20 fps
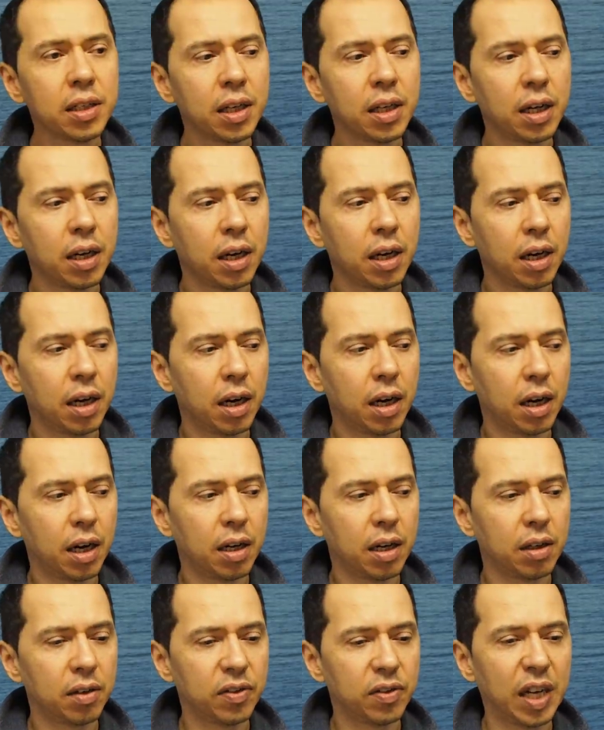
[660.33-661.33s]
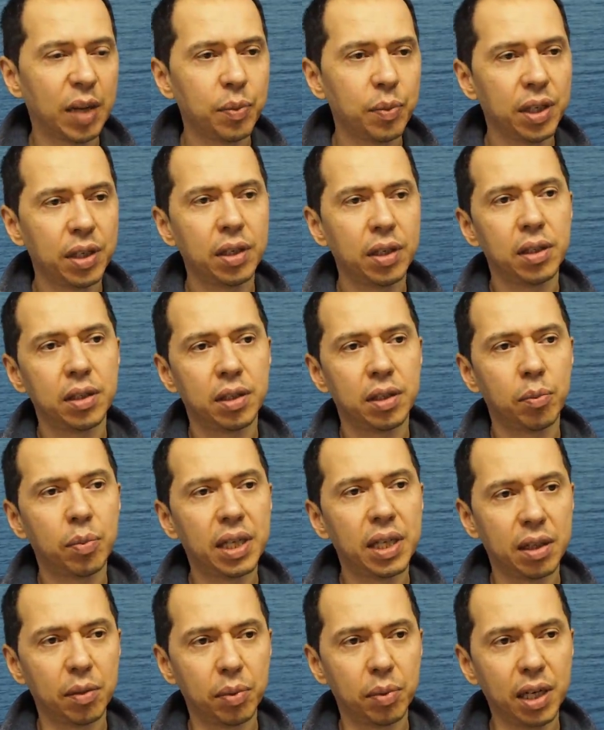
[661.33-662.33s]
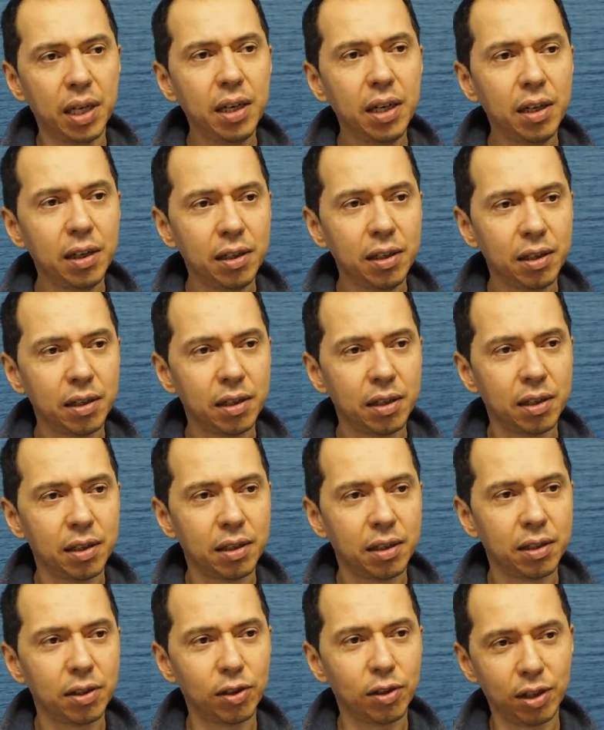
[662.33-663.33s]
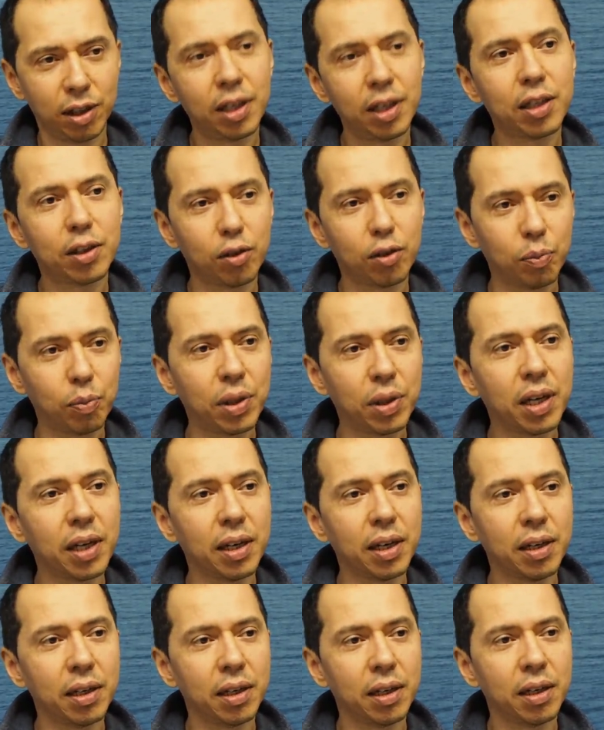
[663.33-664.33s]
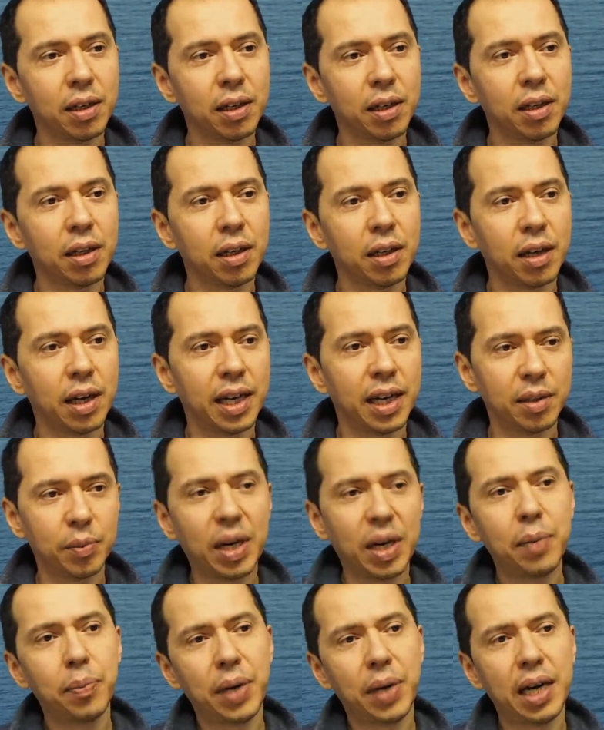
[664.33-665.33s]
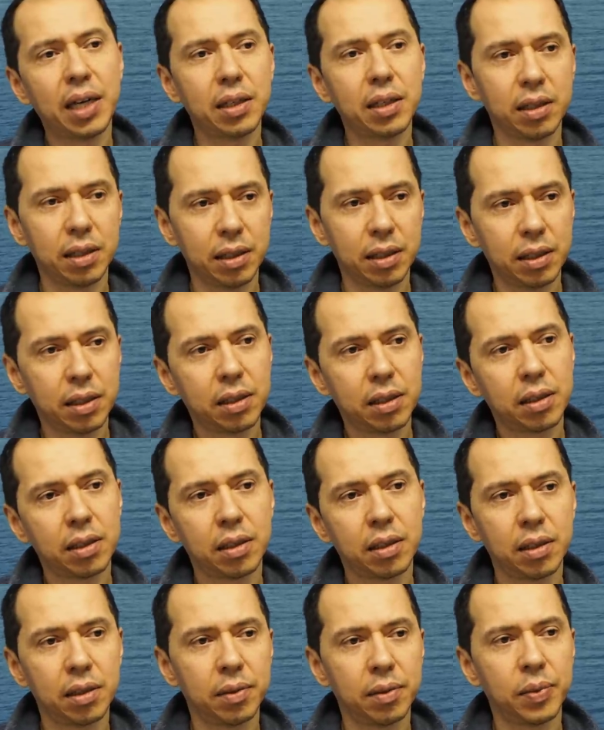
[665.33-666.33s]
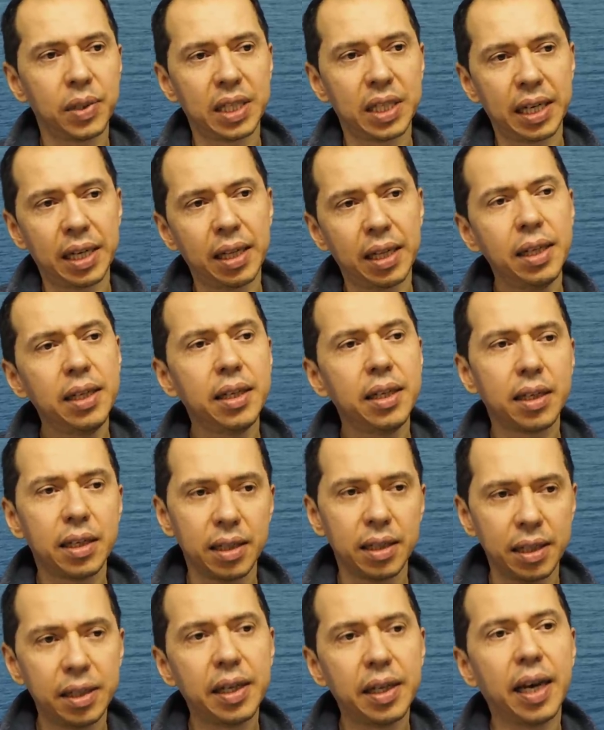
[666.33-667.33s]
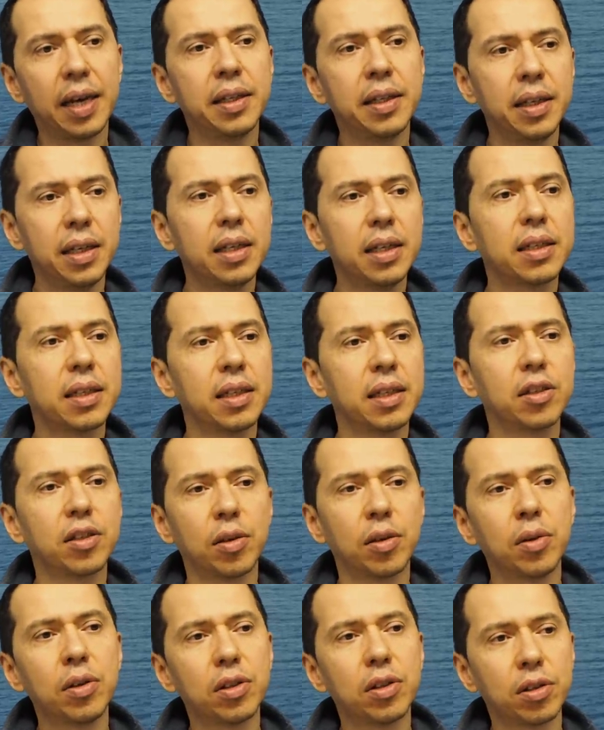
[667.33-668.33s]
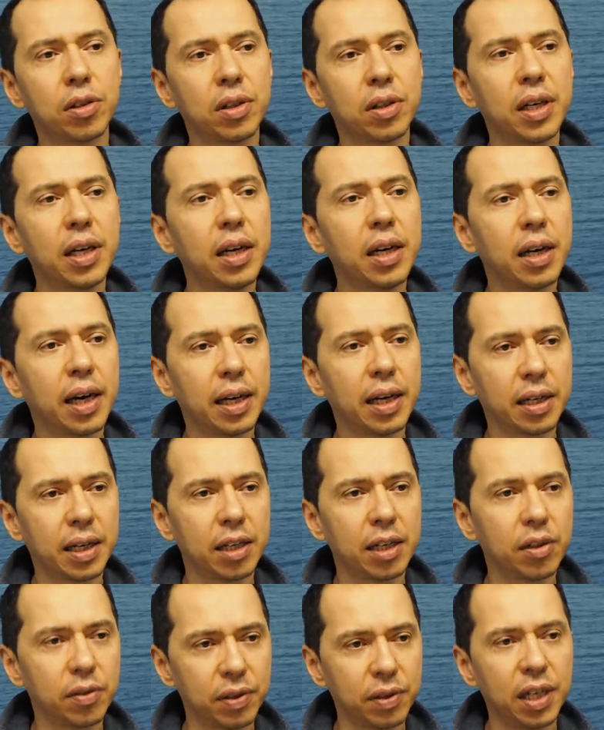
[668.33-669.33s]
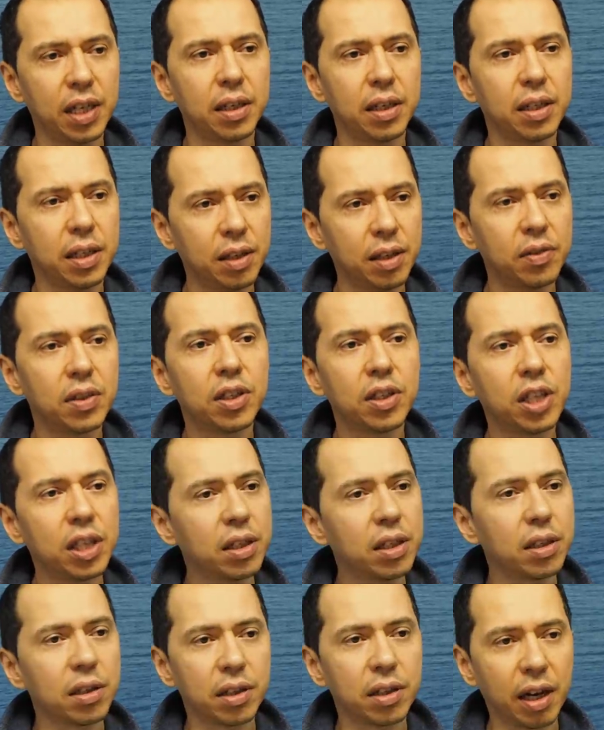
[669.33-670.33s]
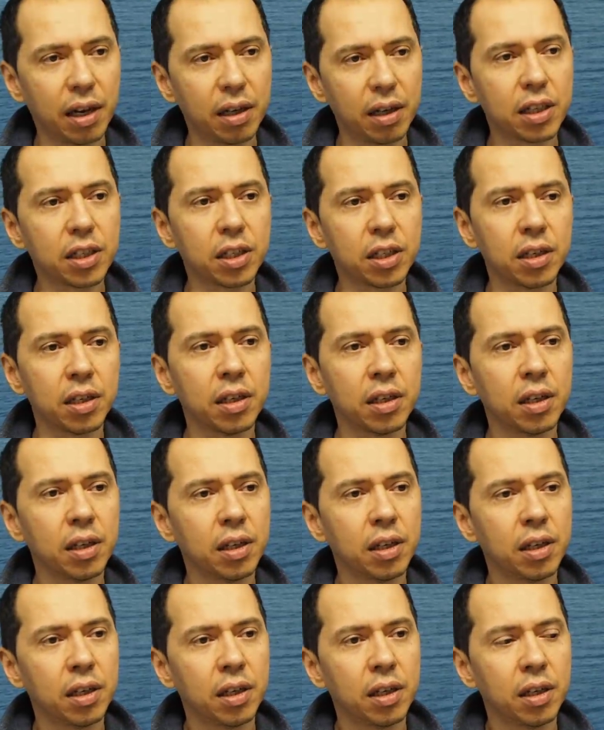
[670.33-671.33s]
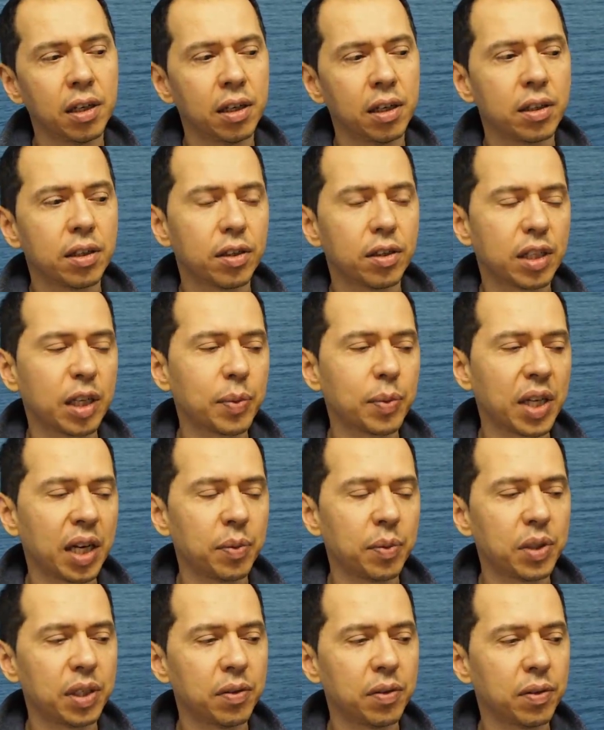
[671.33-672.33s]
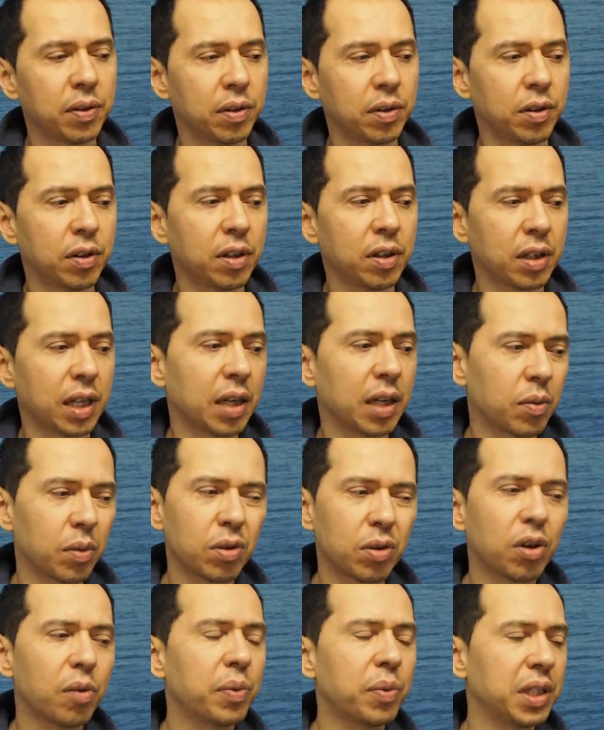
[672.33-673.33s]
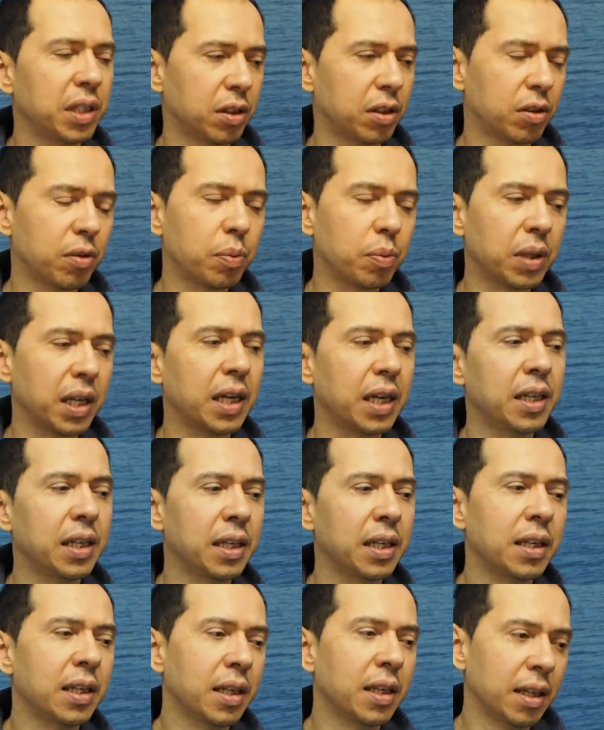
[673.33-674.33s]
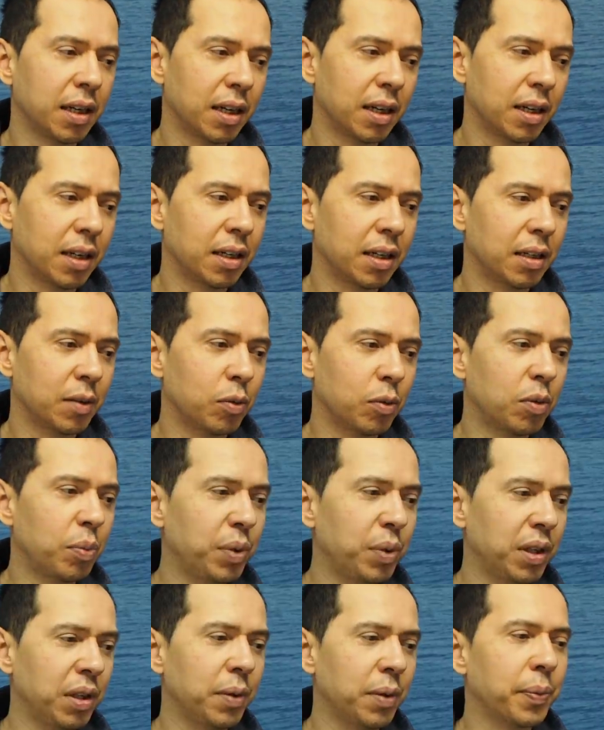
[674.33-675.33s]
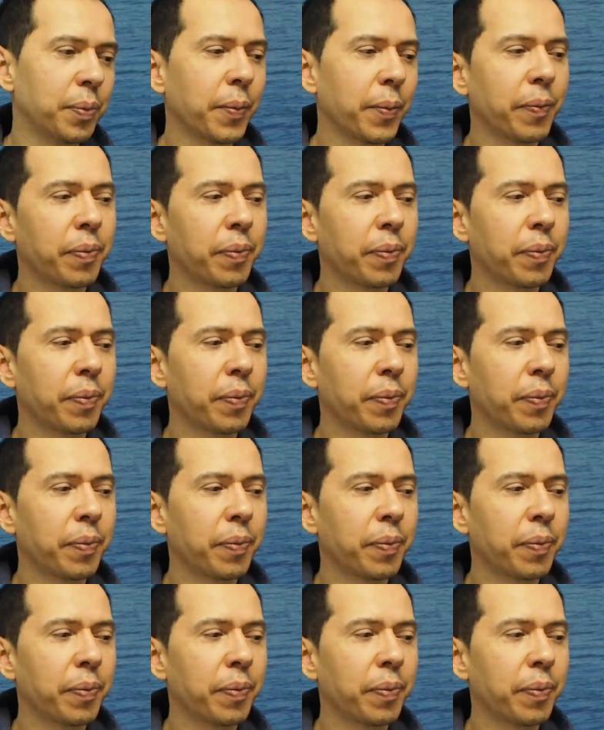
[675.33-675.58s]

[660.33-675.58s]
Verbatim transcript: Yep uh, Fabi is the better player, yeah. so he gets to play. Yeah. And my part is uh, this analytical and the ideas and so on. So there I kind of gave, give the general direction. Yeah. So sometimes even you know like what openings to play uh, would be